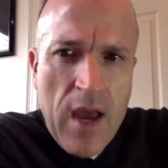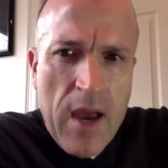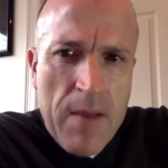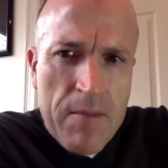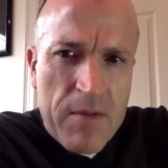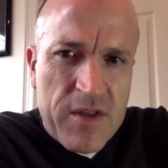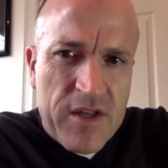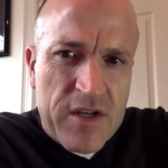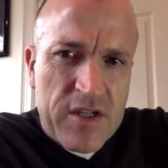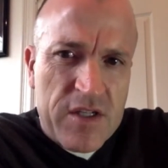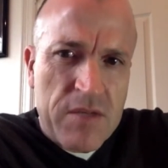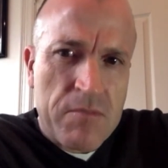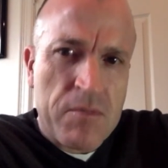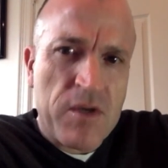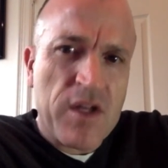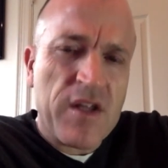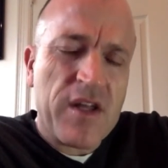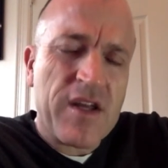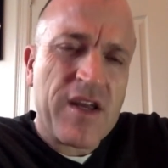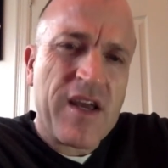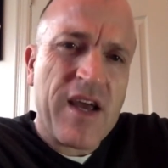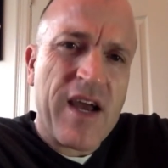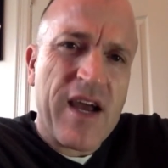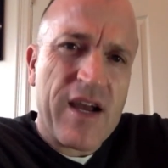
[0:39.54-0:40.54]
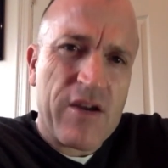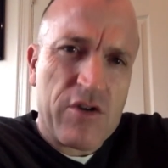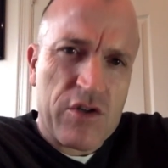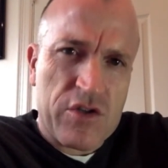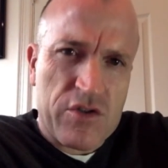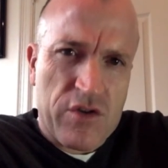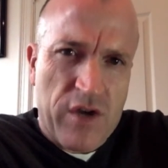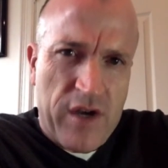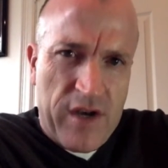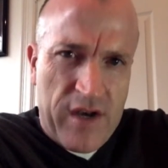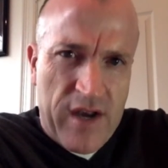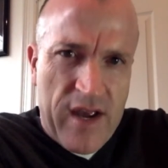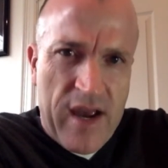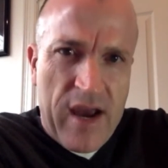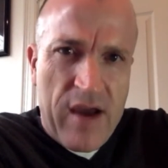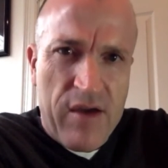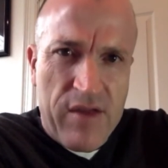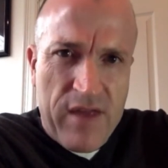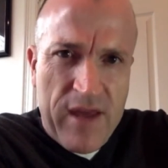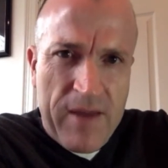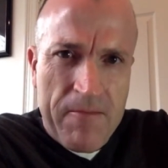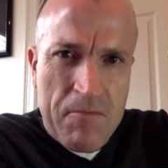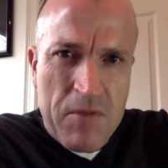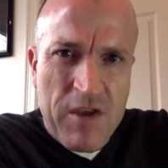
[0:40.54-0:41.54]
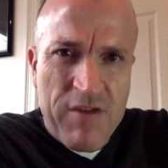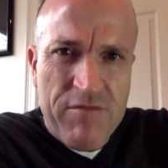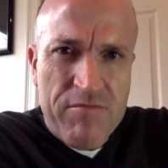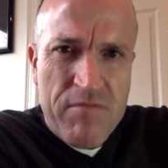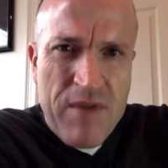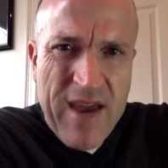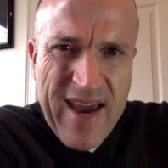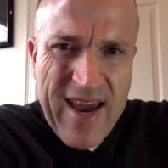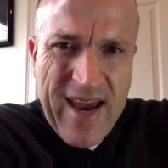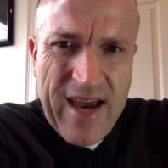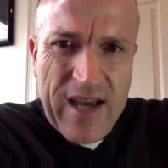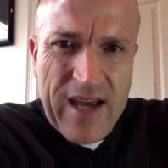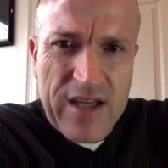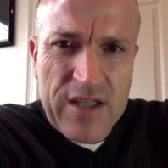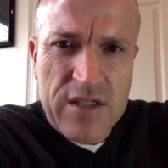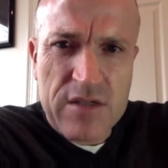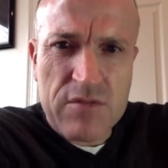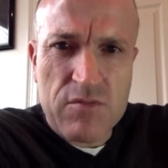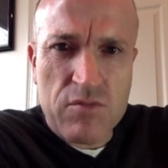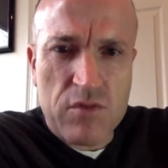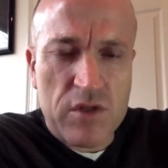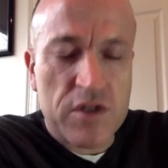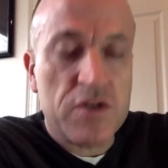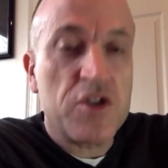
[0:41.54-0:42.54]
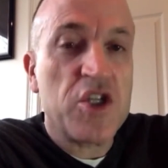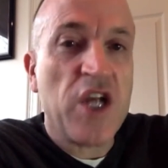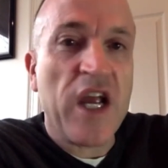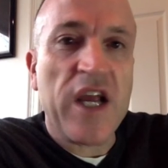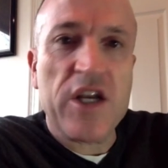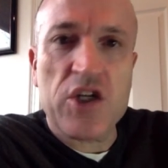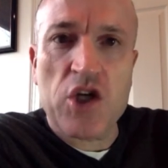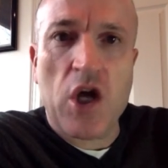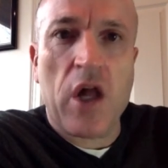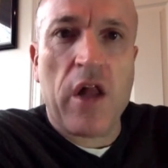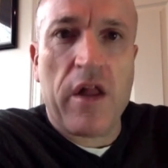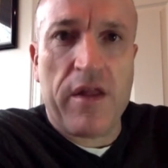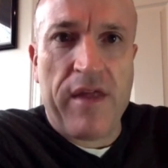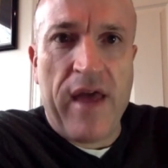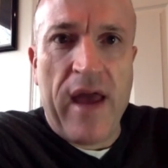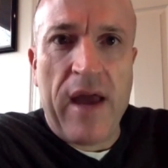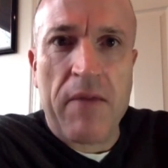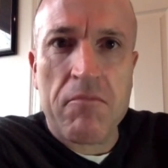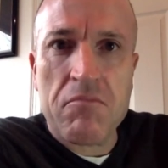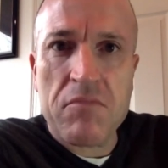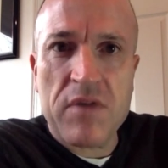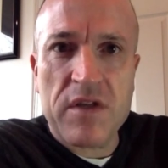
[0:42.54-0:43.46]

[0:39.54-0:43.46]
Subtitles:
But there's a bill in Congress right now that, if passed, would change all of that.